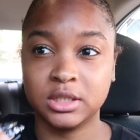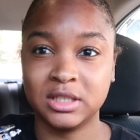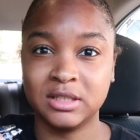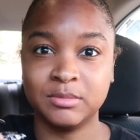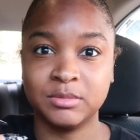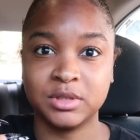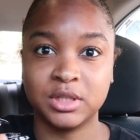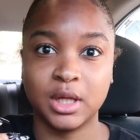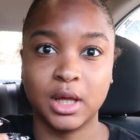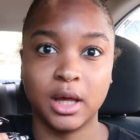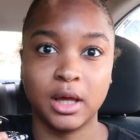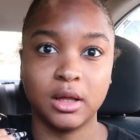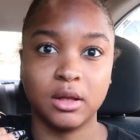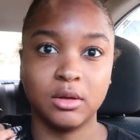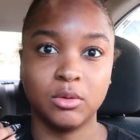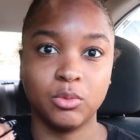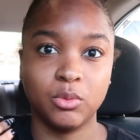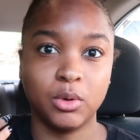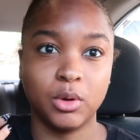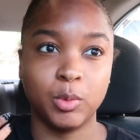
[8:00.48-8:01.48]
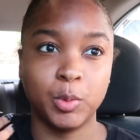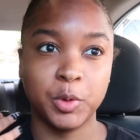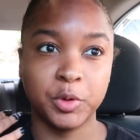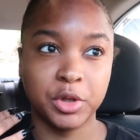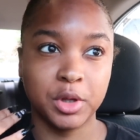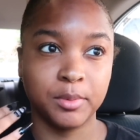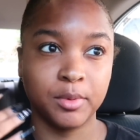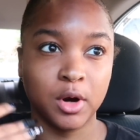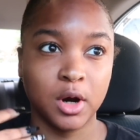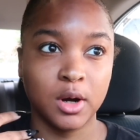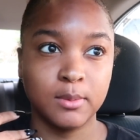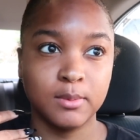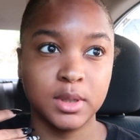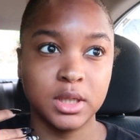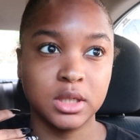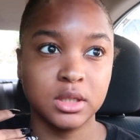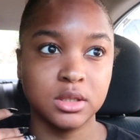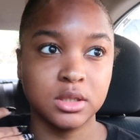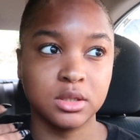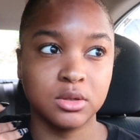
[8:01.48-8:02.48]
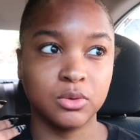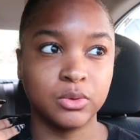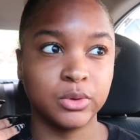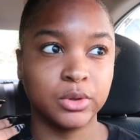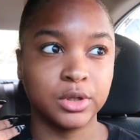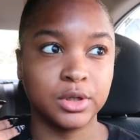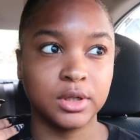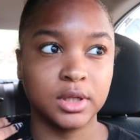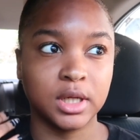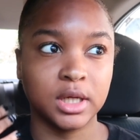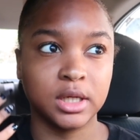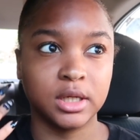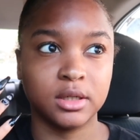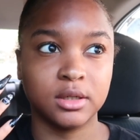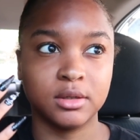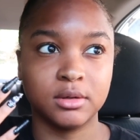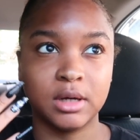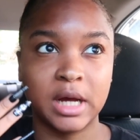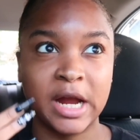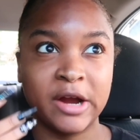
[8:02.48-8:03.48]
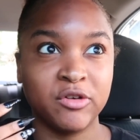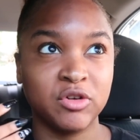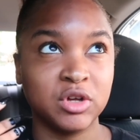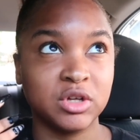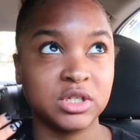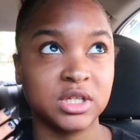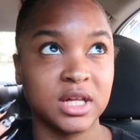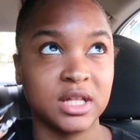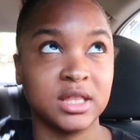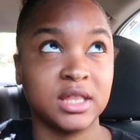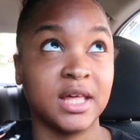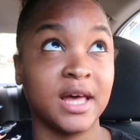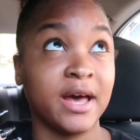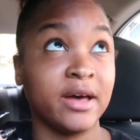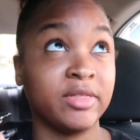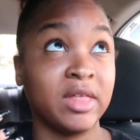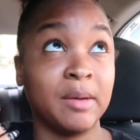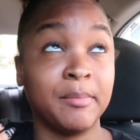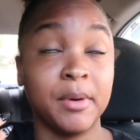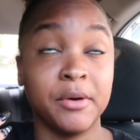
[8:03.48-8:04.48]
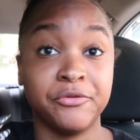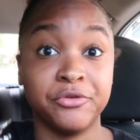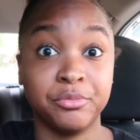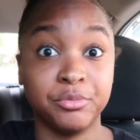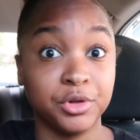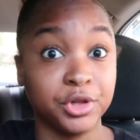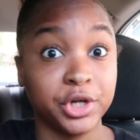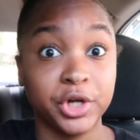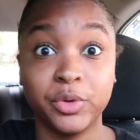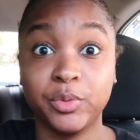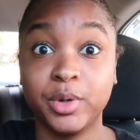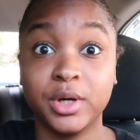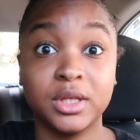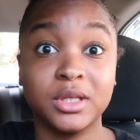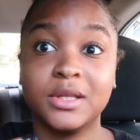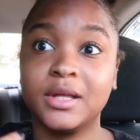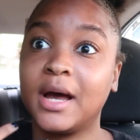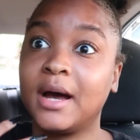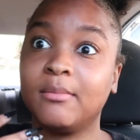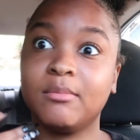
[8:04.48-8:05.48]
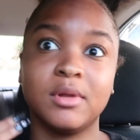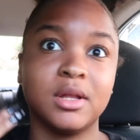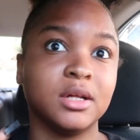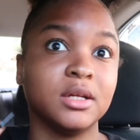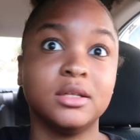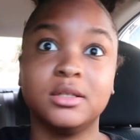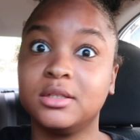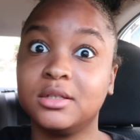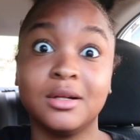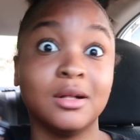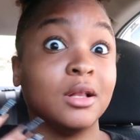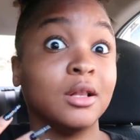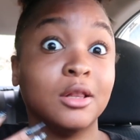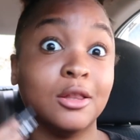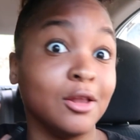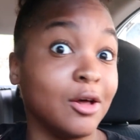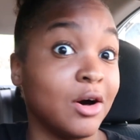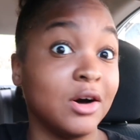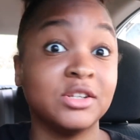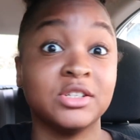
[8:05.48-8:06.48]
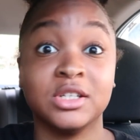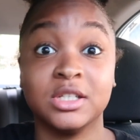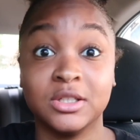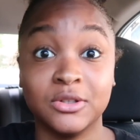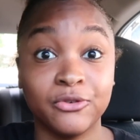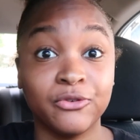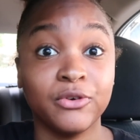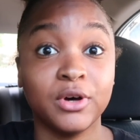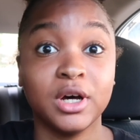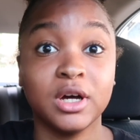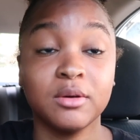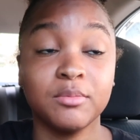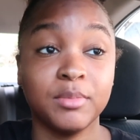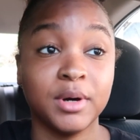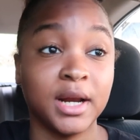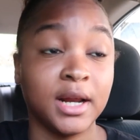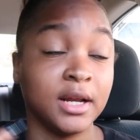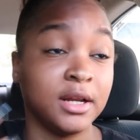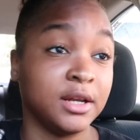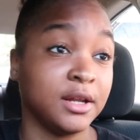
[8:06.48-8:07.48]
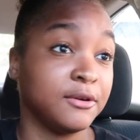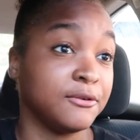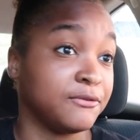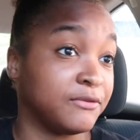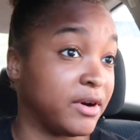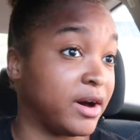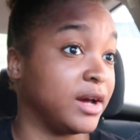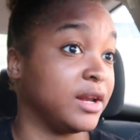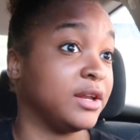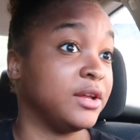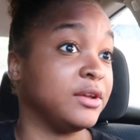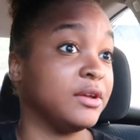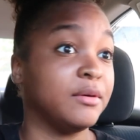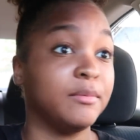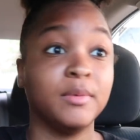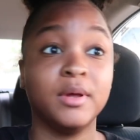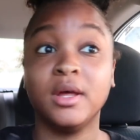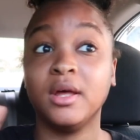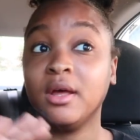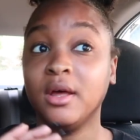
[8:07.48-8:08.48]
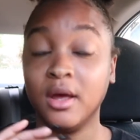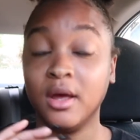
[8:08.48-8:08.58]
it seems like with apartments or like areas like that that I'm not familiar with, I'm like lost as fuck. But I did find him.